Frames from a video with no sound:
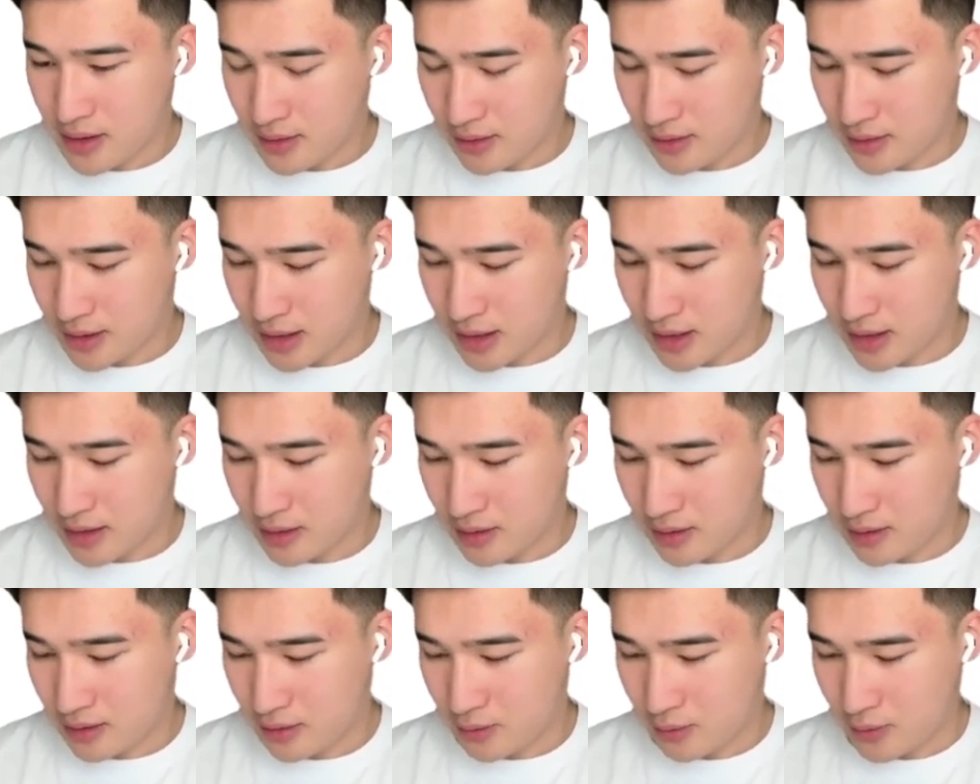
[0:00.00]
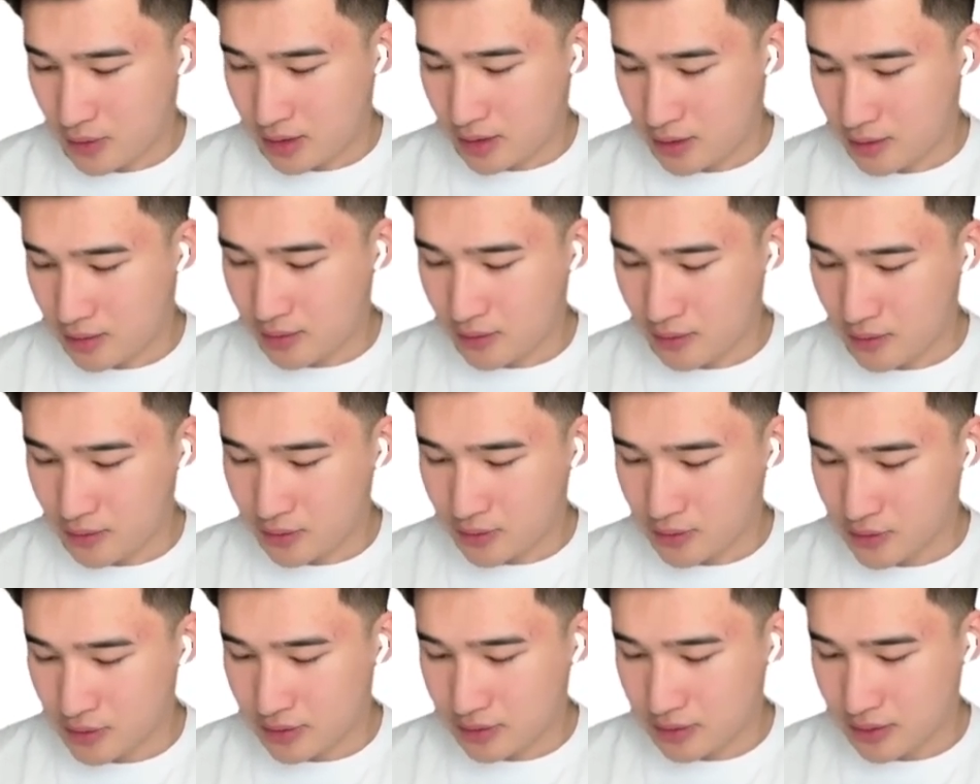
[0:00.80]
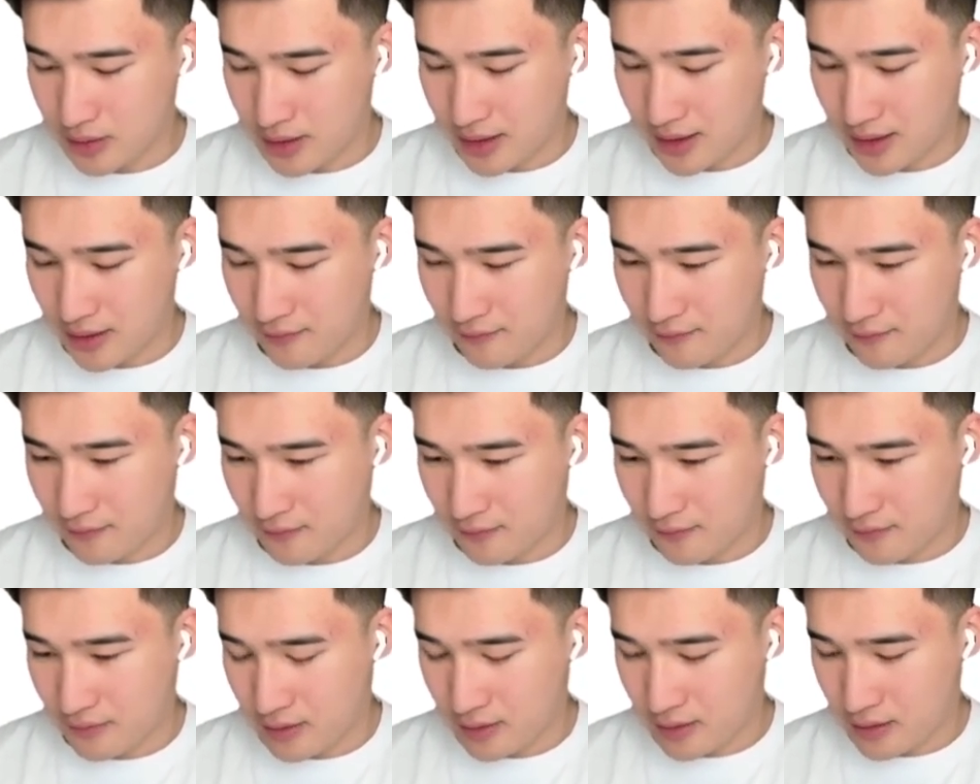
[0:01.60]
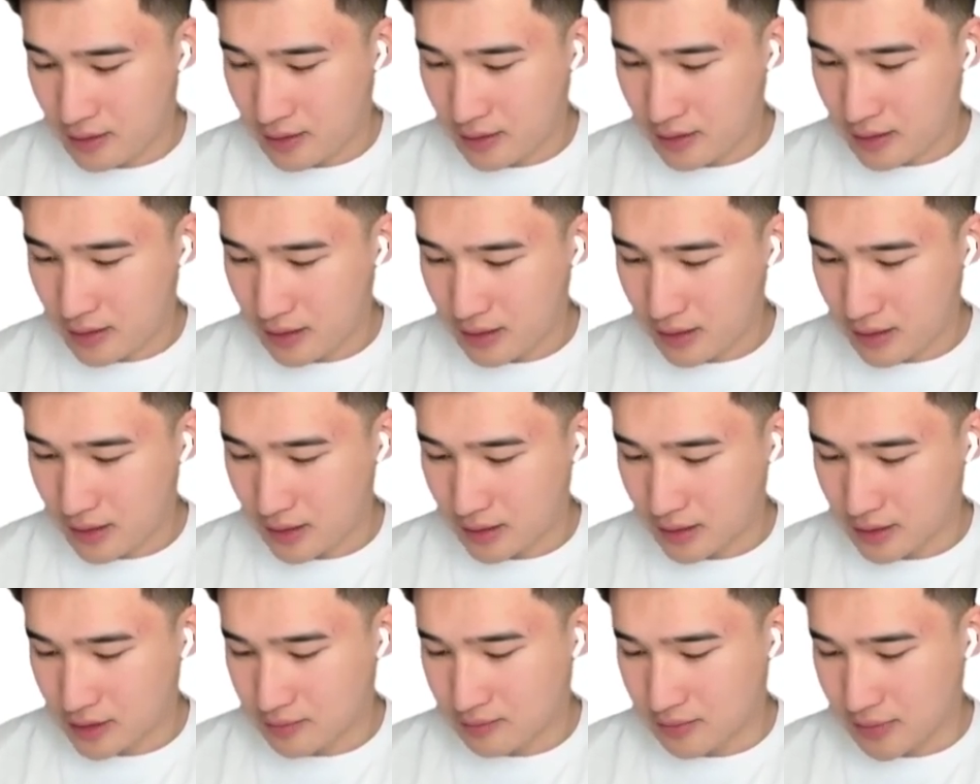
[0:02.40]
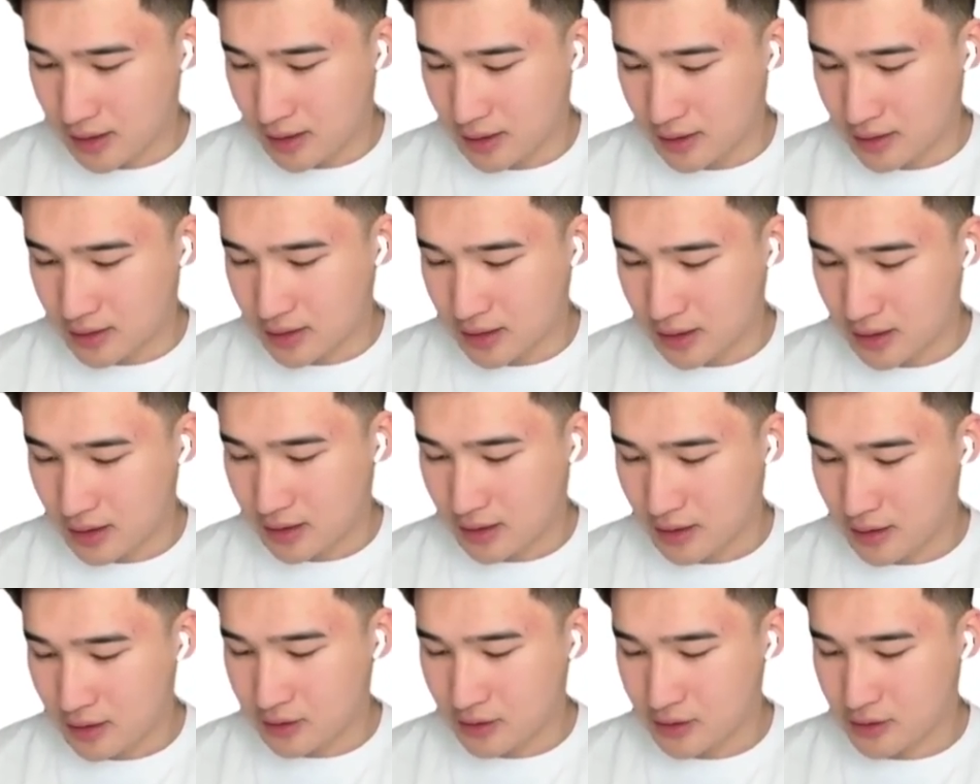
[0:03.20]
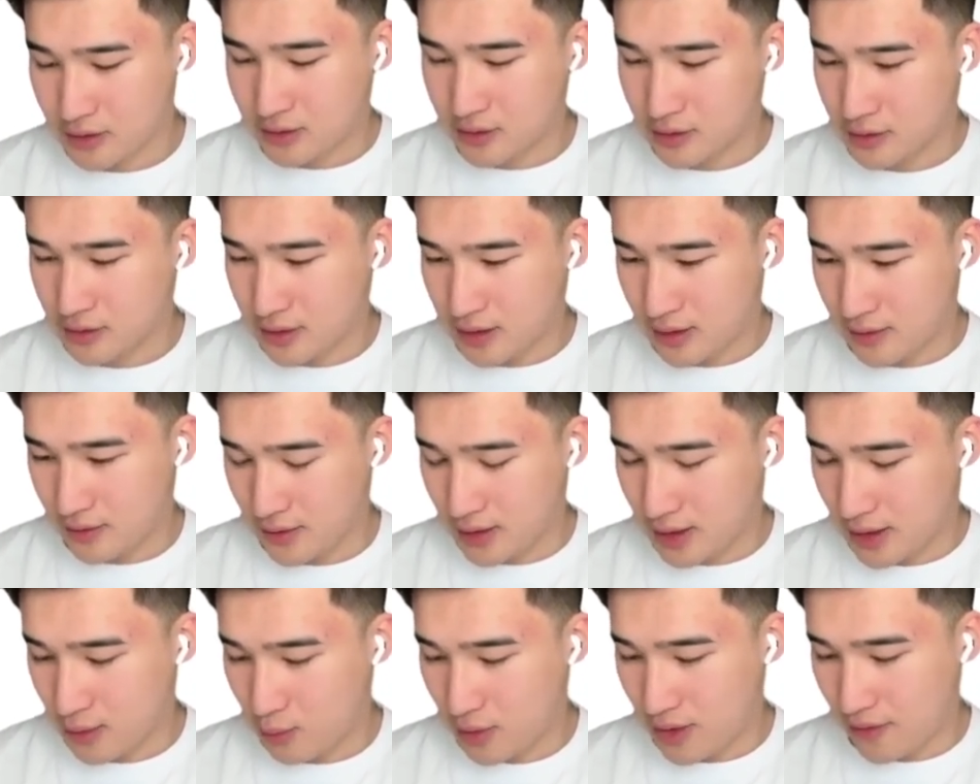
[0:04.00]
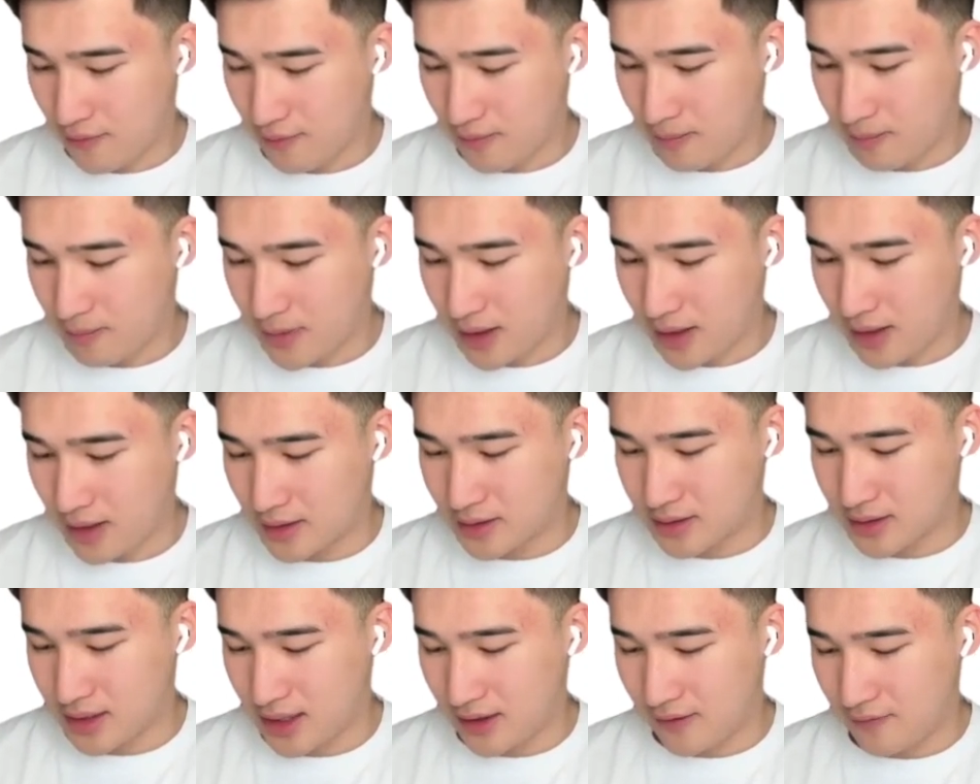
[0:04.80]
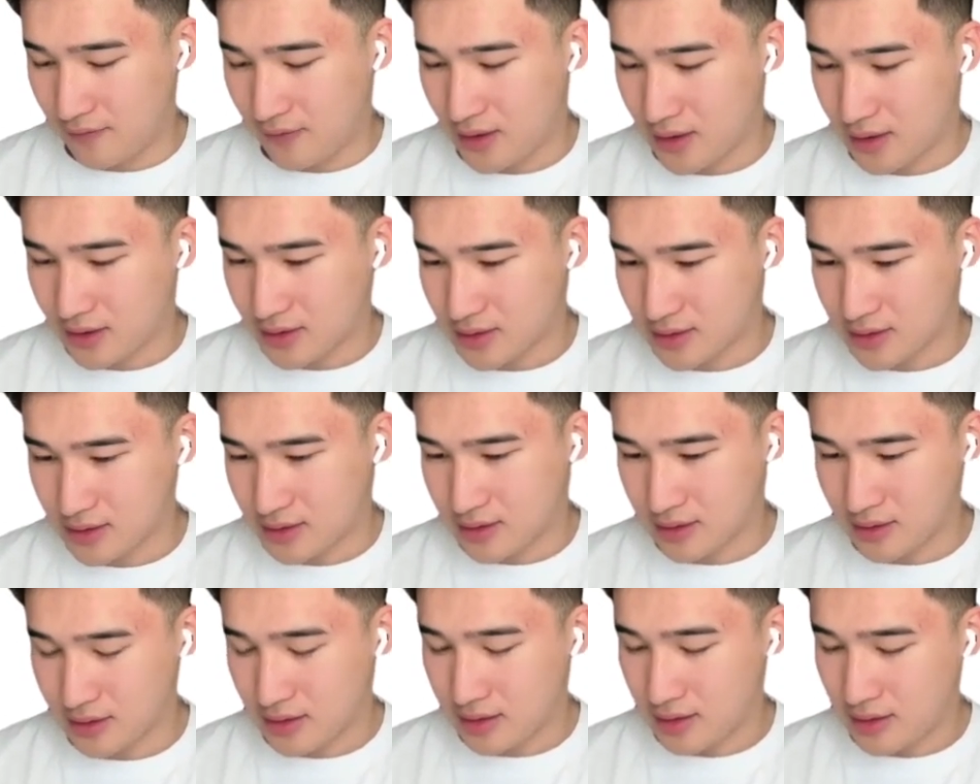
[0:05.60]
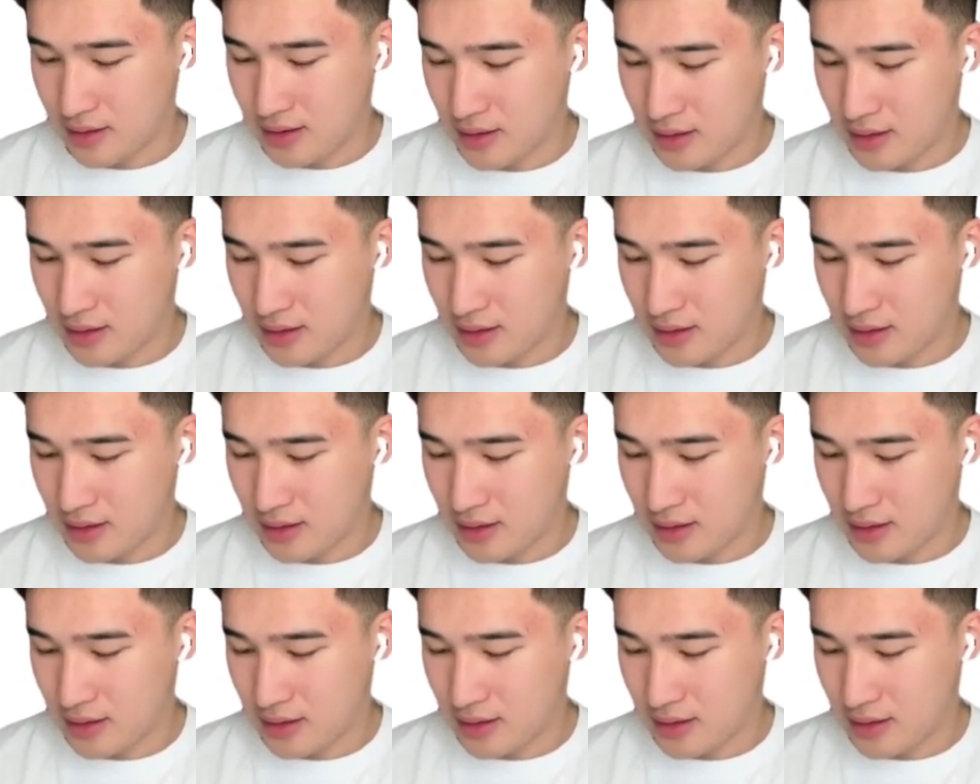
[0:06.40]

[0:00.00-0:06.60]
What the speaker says: and then we use f x minus h, and then we have minus fx